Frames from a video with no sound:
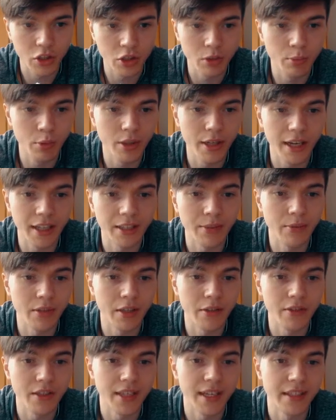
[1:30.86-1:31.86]
to protect
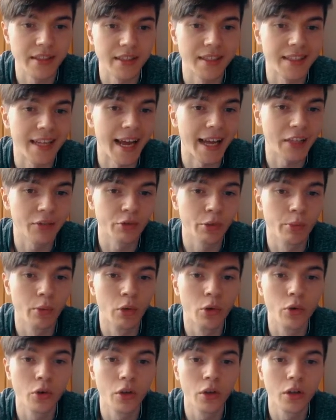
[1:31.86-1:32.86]
themselves against attacks from
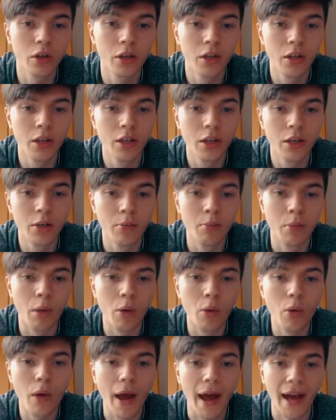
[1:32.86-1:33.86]
local
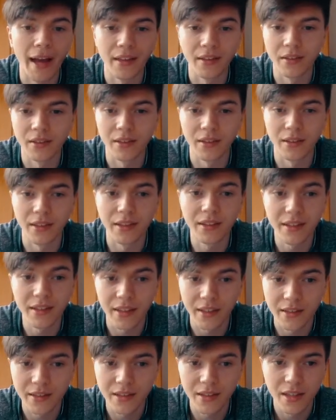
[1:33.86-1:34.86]
Powhatan
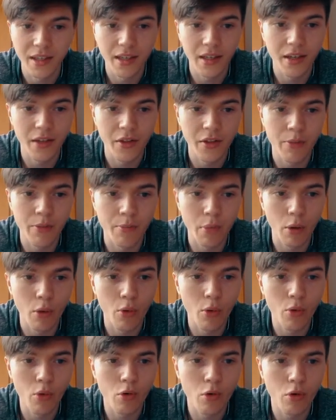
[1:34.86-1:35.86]
Indians. The
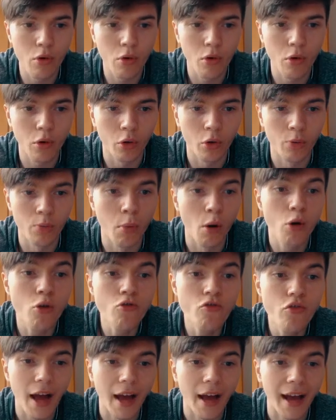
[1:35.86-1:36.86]
Bow or
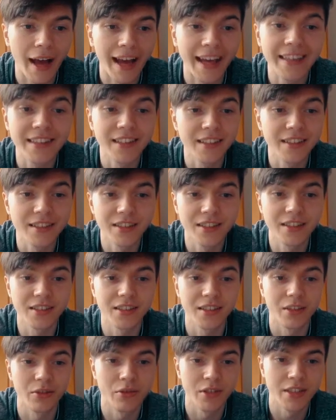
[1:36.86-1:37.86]

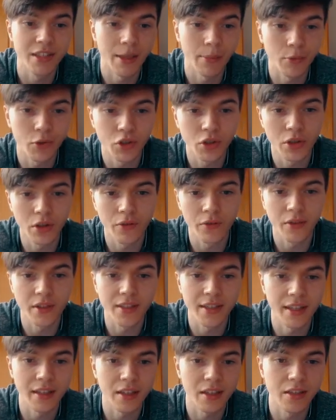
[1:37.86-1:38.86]
Powhatan's reception of the
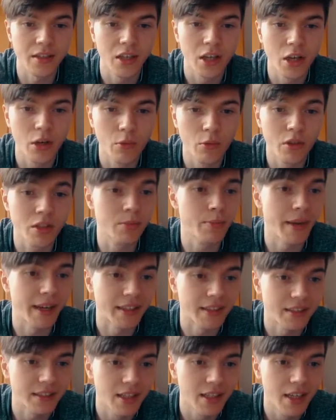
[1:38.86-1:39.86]
settlers was
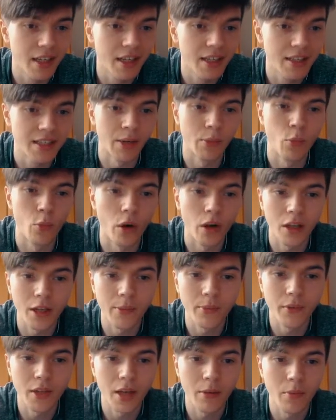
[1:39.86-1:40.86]
mixed. Some
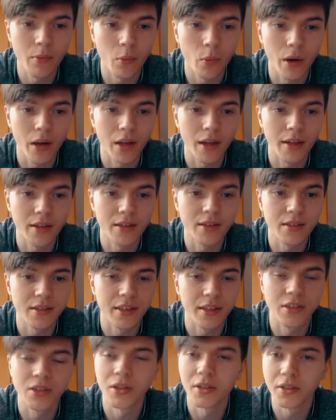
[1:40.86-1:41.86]
welcomed them, while others
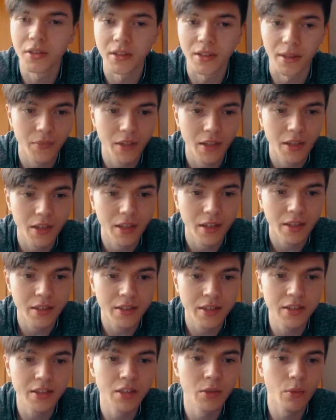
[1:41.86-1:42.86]
assaulted them.
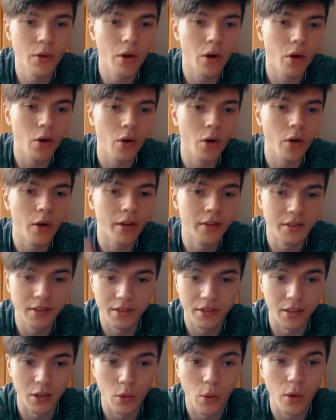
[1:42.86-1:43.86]
Since there were, and this
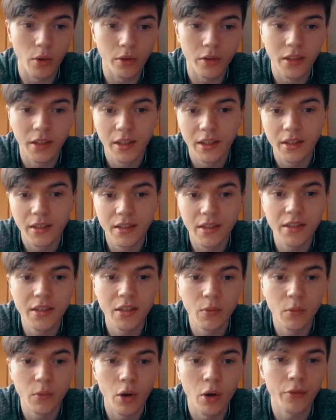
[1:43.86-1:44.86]
is a quote, since
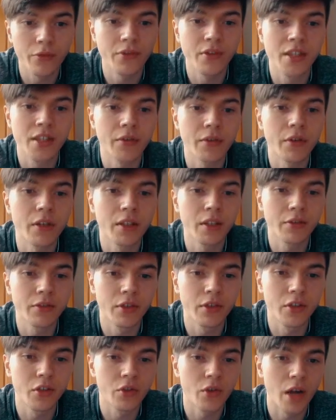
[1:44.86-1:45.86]
there were often several
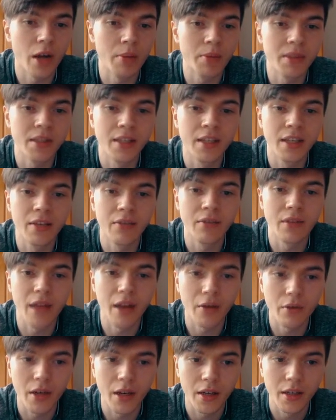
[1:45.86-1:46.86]
different tribes in a given
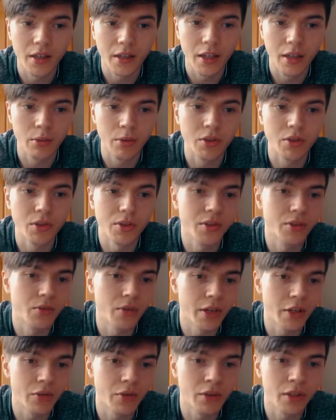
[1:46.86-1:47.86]
area, it was not
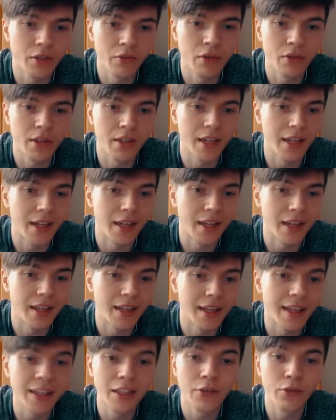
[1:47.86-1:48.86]
strange for different na
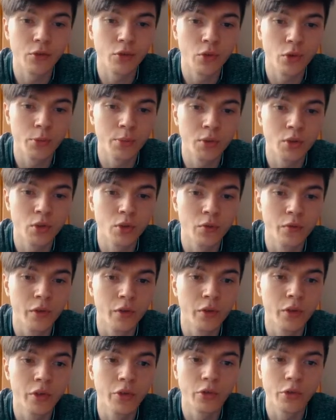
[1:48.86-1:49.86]
native groups to
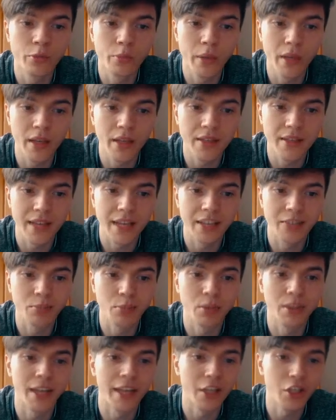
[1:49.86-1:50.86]
view the Europeans as
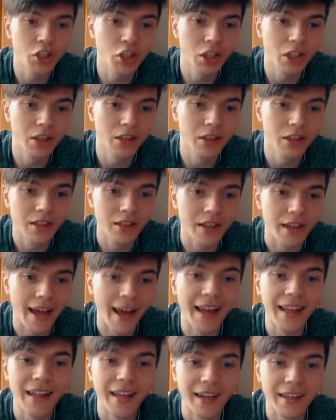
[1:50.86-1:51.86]
potential
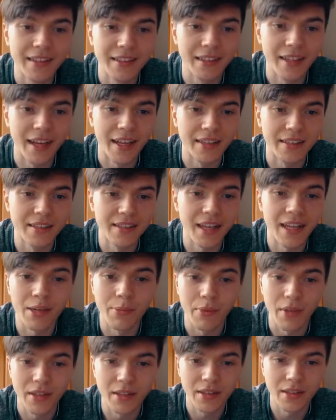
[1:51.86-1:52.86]
allies against
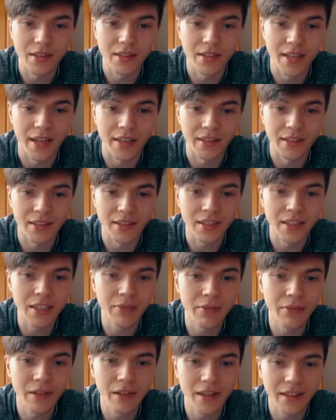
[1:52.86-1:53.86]
enemies, says
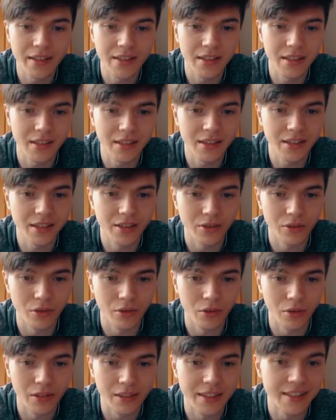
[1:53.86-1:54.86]
Stephen Lessis,
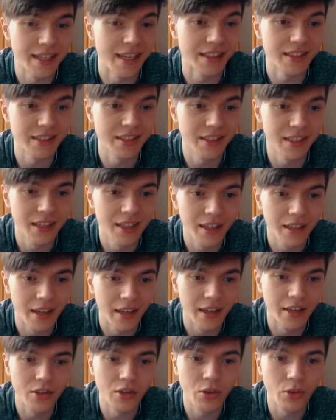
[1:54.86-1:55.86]
or Lessis,
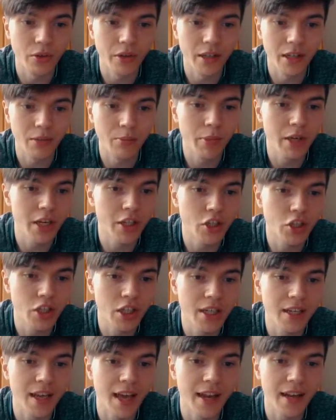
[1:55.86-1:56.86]
a historian and
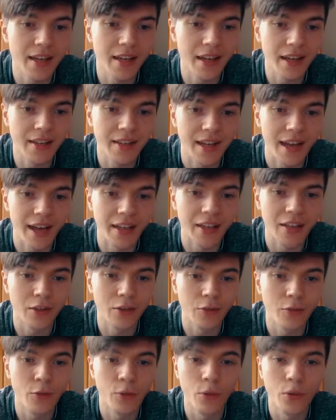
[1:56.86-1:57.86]
PhD candidate at
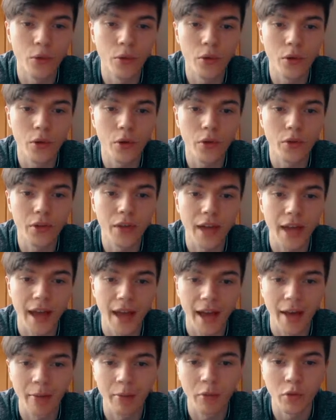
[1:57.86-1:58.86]

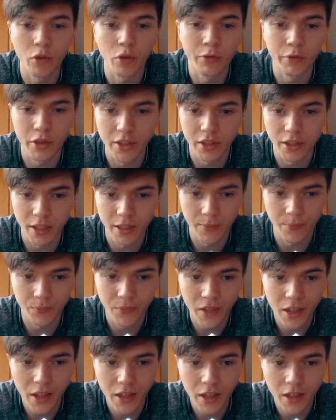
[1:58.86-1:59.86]
Fordham University.
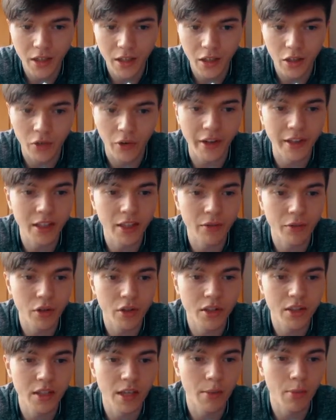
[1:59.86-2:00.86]
Great
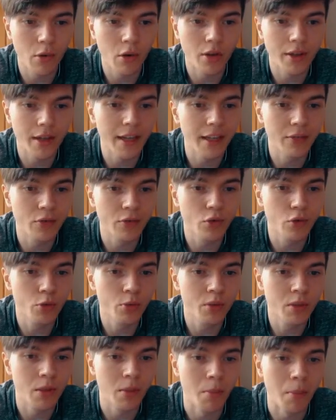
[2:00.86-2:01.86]
diversity among native
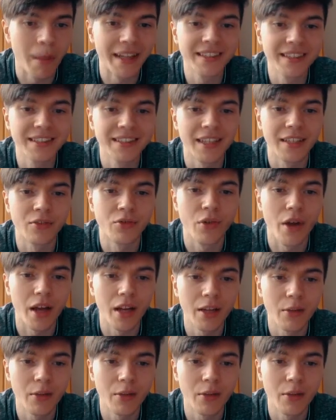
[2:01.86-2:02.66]
groups meant that rarely